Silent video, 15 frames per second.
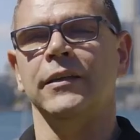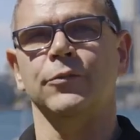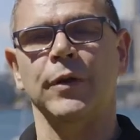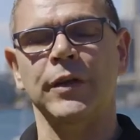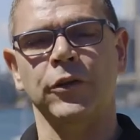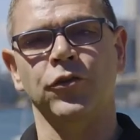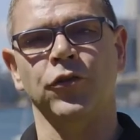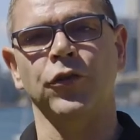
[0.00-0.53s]
It's
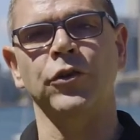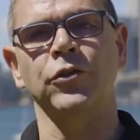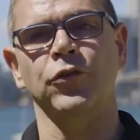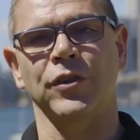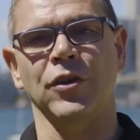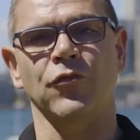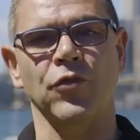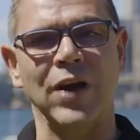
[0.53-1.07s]
when you turn
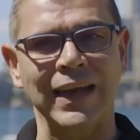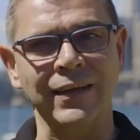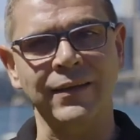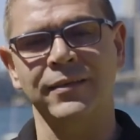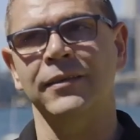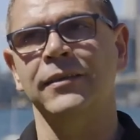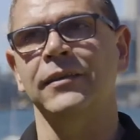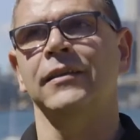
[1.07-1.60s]
to the
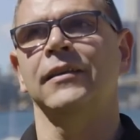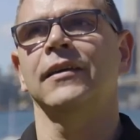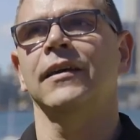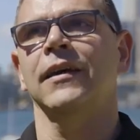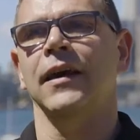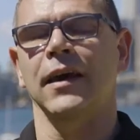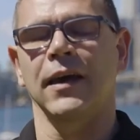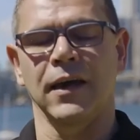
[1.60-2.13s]
right
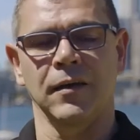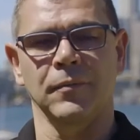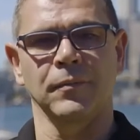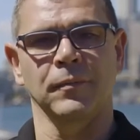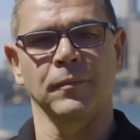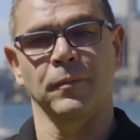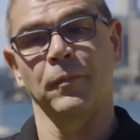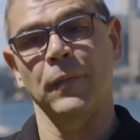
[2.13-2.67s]

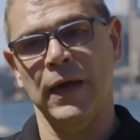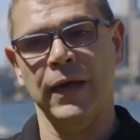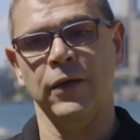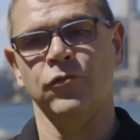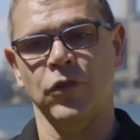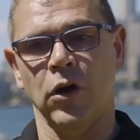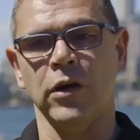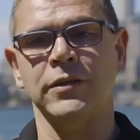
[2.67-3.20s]

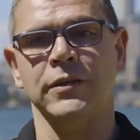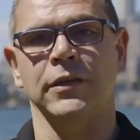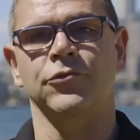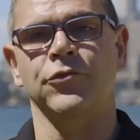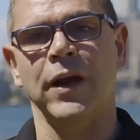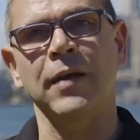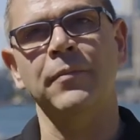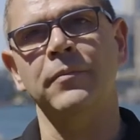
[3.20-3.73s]
and cross a
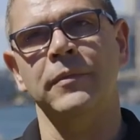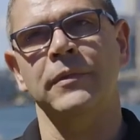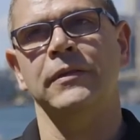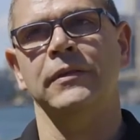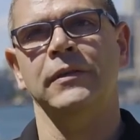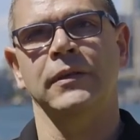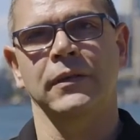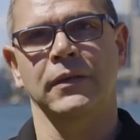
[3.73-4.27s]
tram
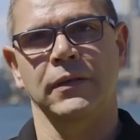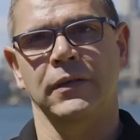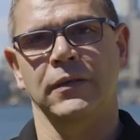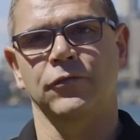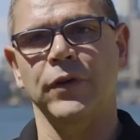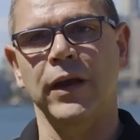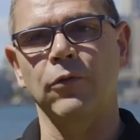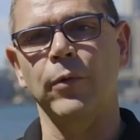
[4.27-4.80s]

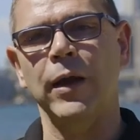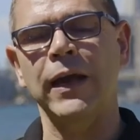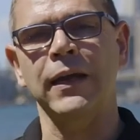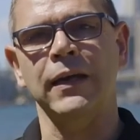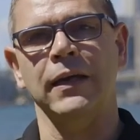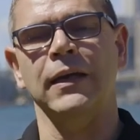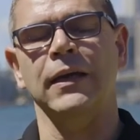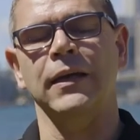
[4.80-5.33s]

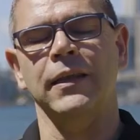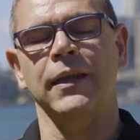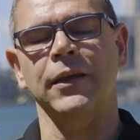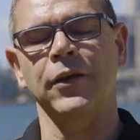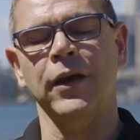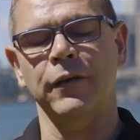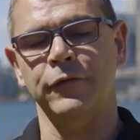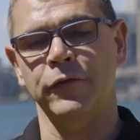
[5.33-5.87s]
railway,
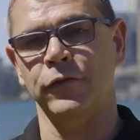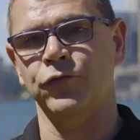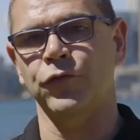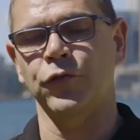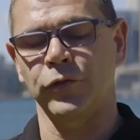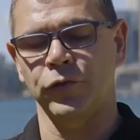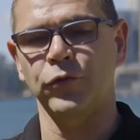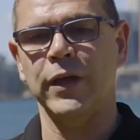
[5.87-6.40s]
then you have to
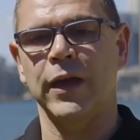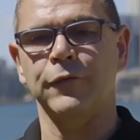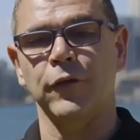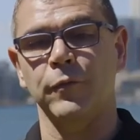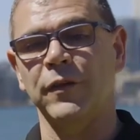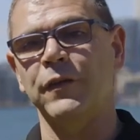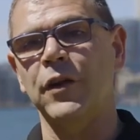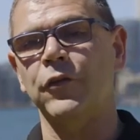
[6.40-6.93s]
do that
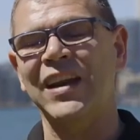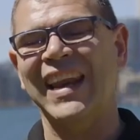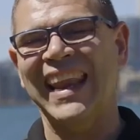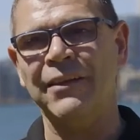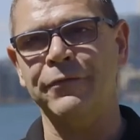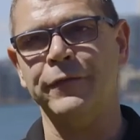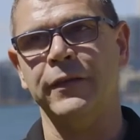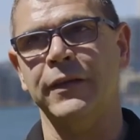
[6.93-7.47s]
from the very
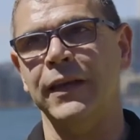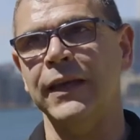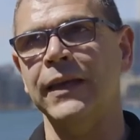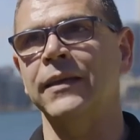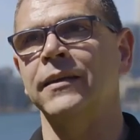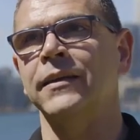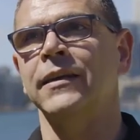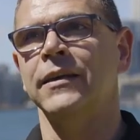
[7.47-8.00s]
left
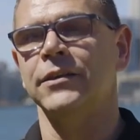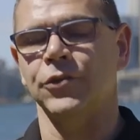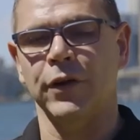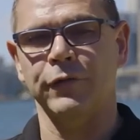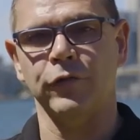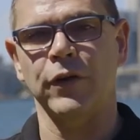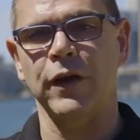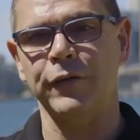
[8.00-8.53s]
lane. So you
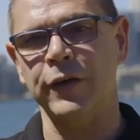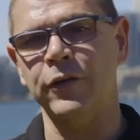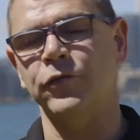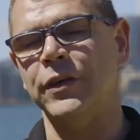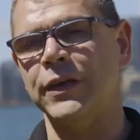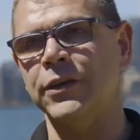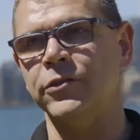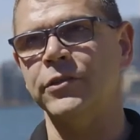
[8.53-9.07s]
have to drive
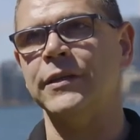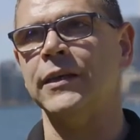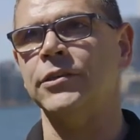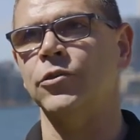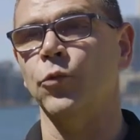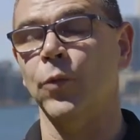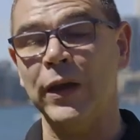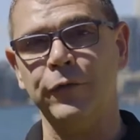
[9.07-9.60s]
into the
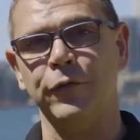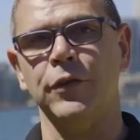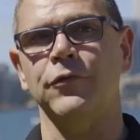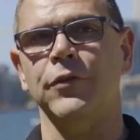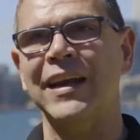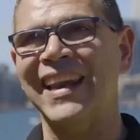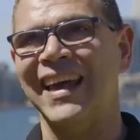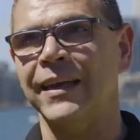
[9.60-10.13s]
intersection, wait for the
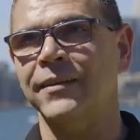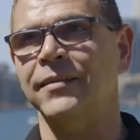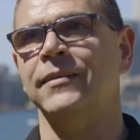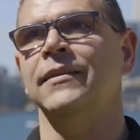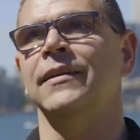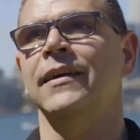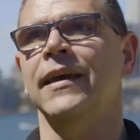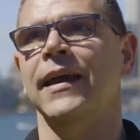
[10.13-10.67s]
red light,
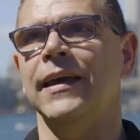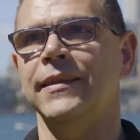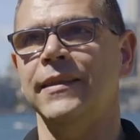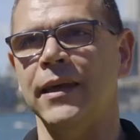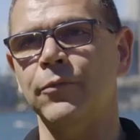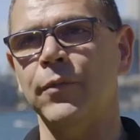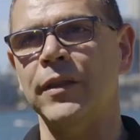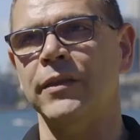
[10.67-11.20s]

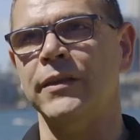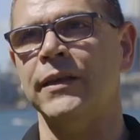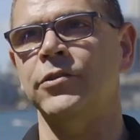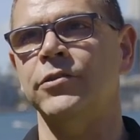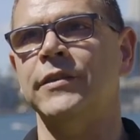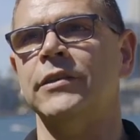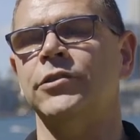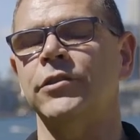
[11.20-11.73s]
and then when the
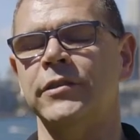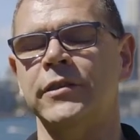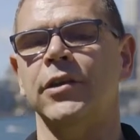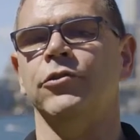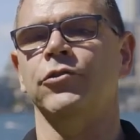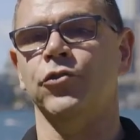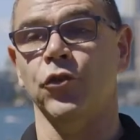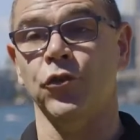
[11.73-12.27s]
intersection is
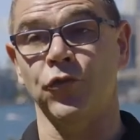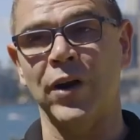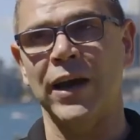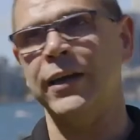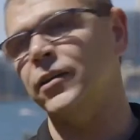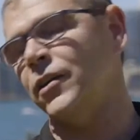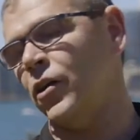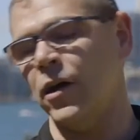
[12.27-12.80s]
clear, turn
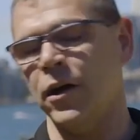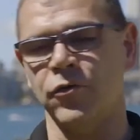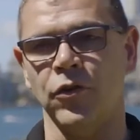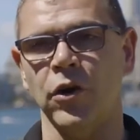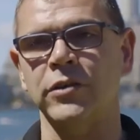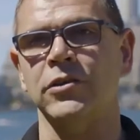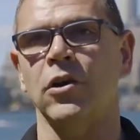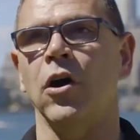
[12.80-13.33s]
right
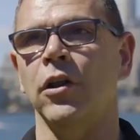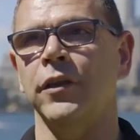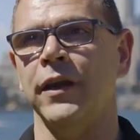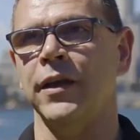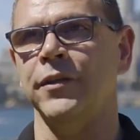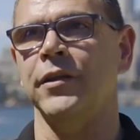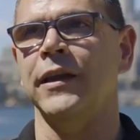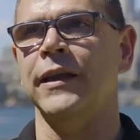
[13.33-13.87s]
across all
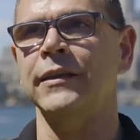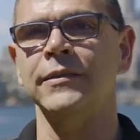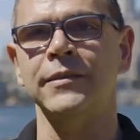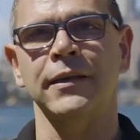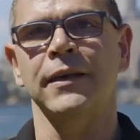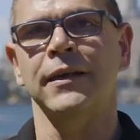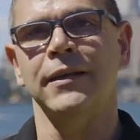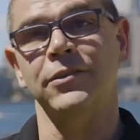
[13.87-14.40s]
the other
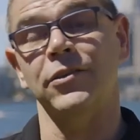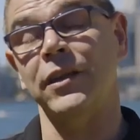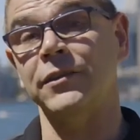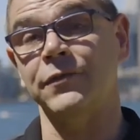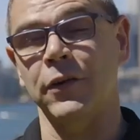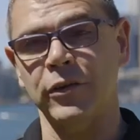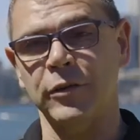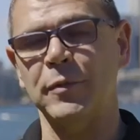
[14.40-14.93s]
lanes. So
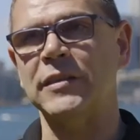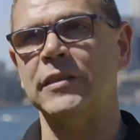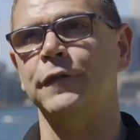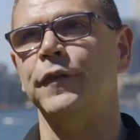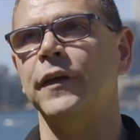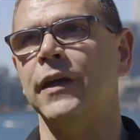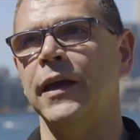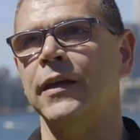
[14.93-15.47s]
that's very
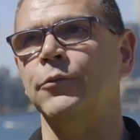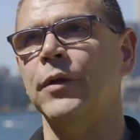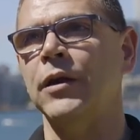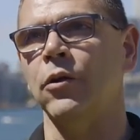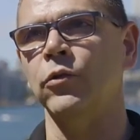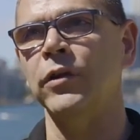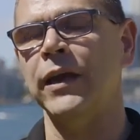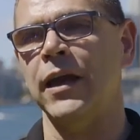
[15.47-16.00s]
specific, and
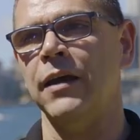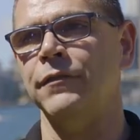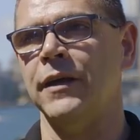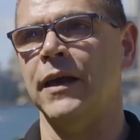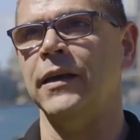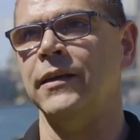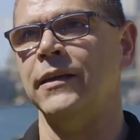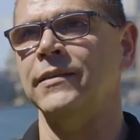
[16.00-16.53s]
we only have
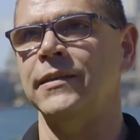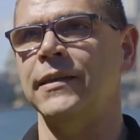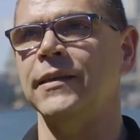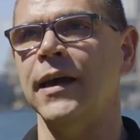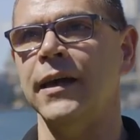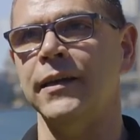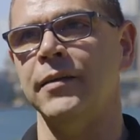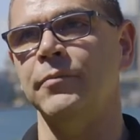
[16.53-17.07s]
that and see
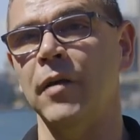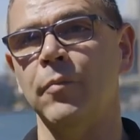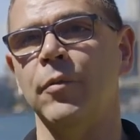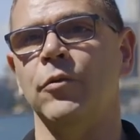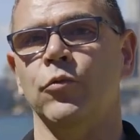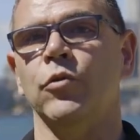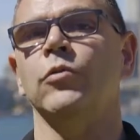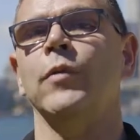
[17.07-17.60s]
that in
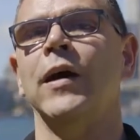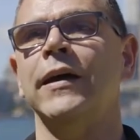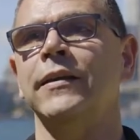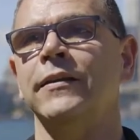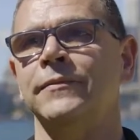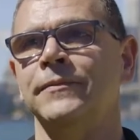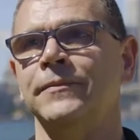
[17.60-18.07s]
Melbourne worldwide.